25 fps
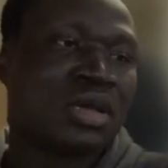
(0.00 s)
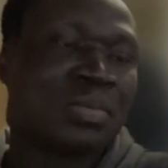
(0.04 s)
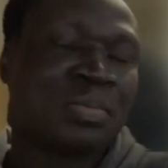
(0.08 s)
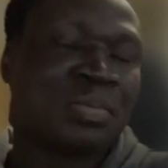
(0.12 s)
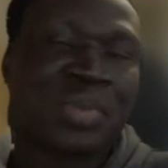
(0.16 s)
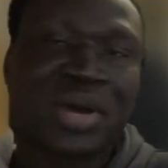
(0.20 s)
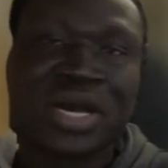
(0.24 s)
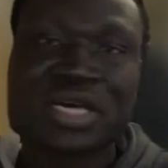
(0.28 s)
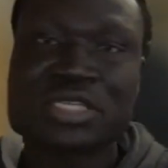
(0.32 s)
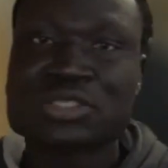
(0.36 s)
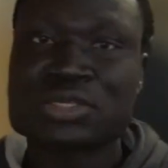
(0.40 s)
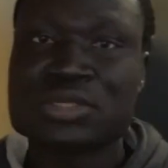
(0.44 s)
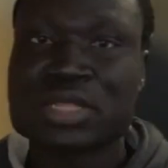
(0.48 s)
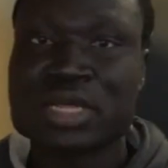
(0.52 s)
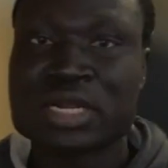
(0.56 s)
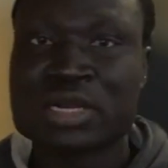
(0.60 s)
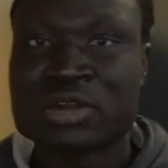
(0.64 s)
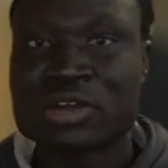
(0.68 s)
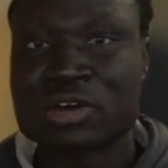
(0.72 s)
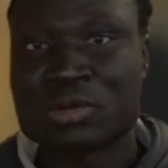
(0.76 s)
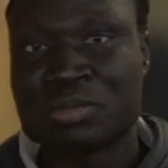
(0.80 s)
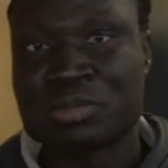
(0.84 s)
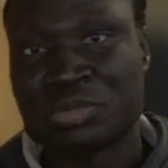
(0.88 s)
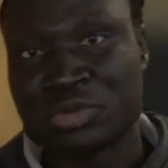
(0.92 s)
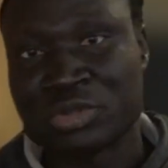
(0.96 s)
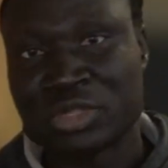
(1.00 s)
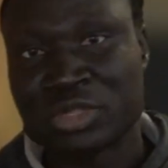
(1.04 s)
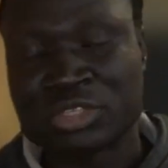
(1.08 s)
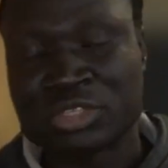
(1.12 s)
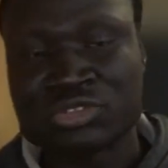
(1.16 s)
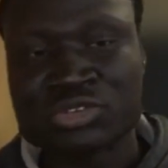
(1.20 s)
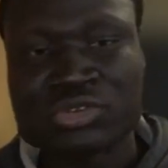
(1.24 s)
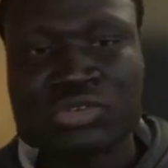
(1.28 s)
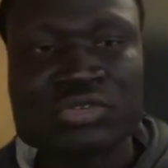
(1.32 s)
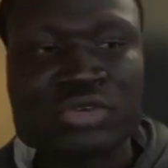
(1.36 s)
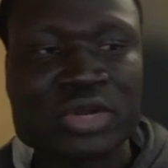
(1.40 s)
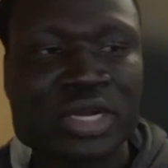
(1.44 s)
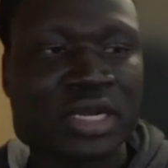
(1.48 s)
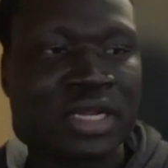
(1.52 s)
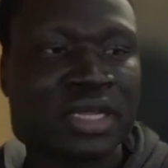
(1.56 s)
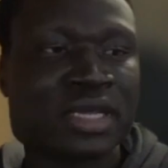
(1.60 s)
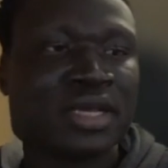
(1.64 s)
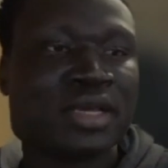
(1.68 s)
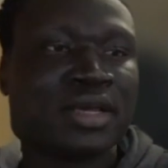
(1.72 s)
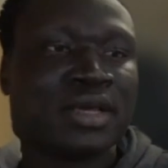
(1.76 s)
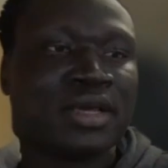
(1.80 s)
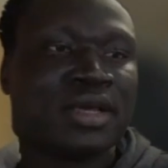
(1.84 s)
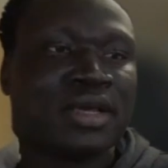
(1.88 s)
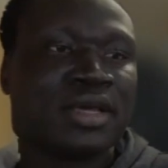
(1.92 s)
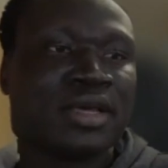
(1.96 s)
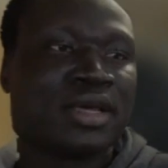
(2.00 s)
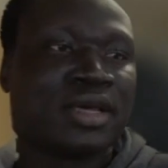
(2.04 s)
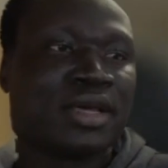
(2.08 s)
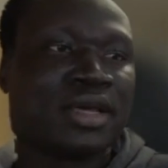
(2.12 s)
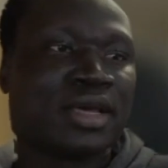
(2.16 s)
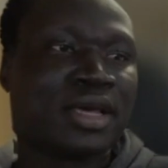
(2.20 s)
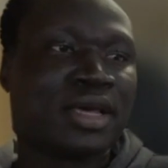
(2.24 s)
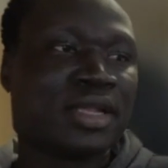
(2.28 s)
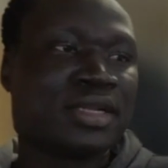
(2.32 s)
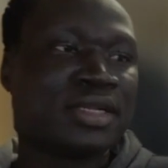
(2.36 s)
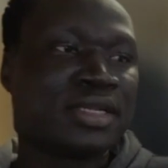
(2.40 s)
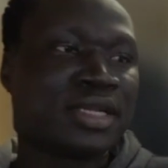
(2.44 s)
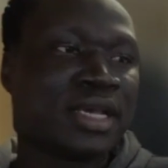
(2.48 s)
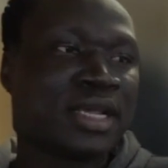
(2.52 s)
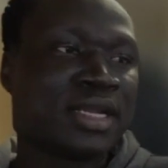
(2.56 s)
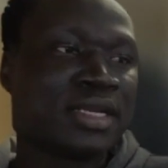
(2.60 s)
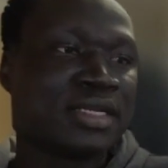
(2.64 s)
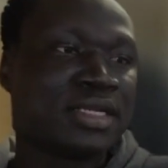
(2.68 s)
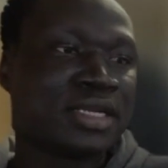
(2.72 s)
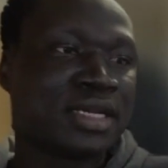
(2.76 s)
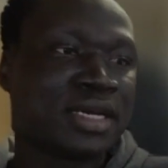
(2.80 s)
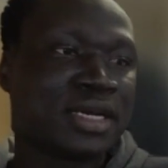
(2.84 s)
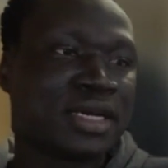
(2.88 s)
pass on that hope to their children. But